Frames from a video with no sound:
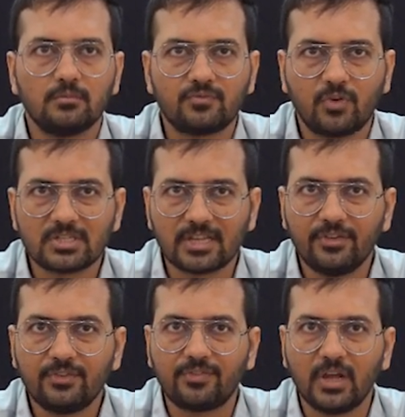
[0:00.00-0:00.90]
for
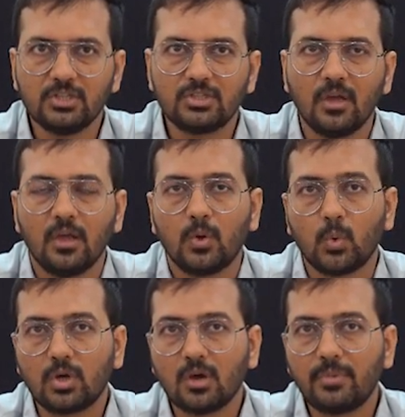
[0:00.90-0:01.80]
7 French,
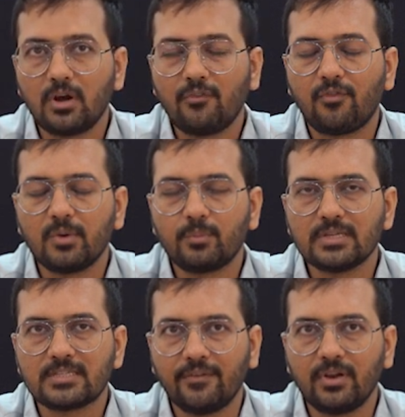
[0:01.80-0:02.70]
rota bar of
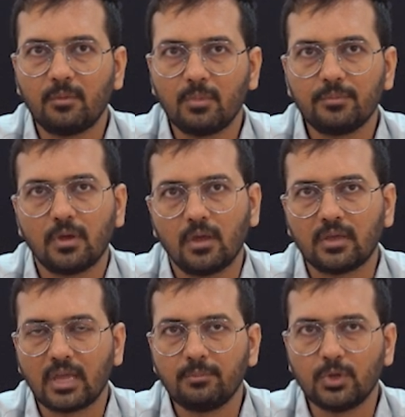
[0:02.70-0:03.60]
1.7
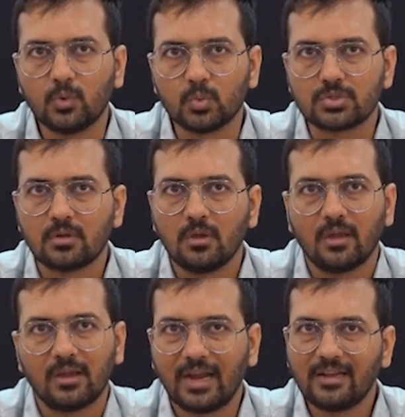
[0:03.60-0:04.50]
mm can be used.
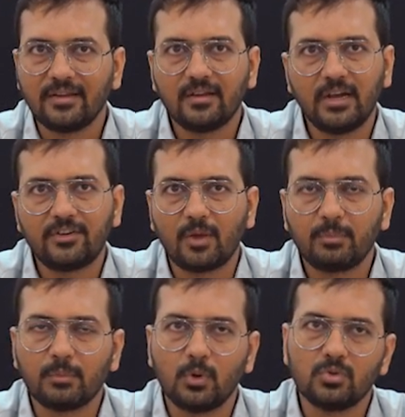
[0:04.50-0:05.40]
Guideliner and
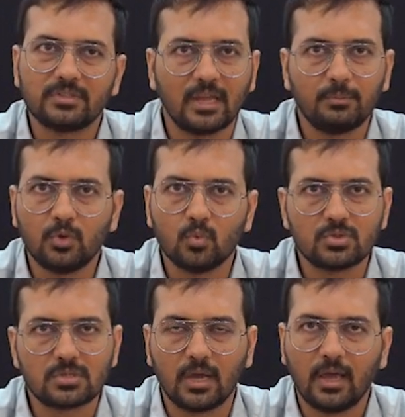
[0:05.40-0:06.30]
trapping balloons can be
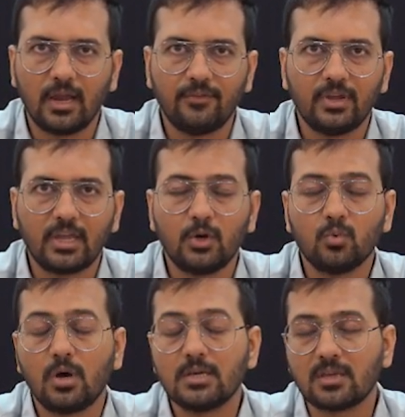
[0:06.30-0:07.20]
used, and we can
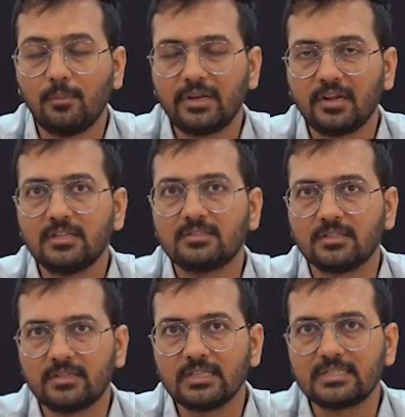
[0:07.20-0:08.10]
do a simultaneous
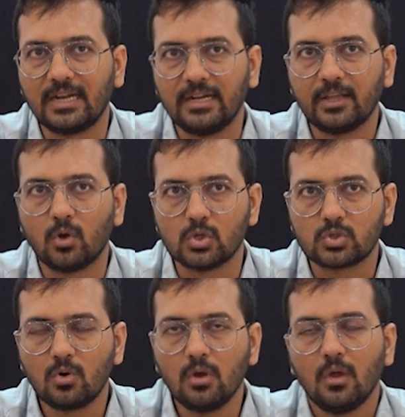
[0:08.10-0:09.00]
kissing stenting
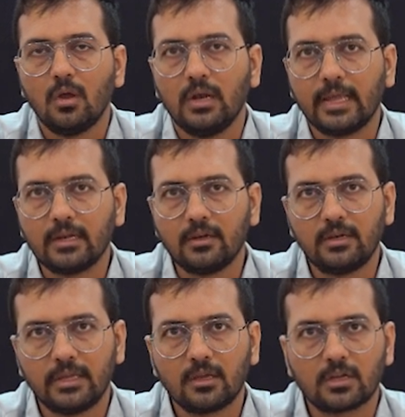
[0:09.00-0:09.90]
also, like in
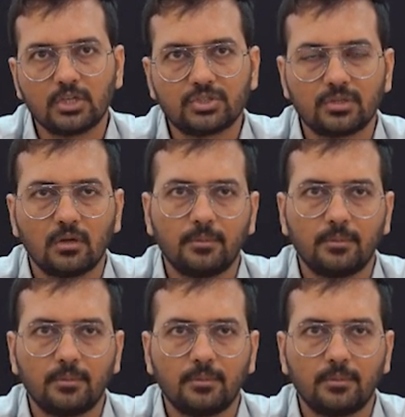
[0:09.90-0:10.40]
DK Crush.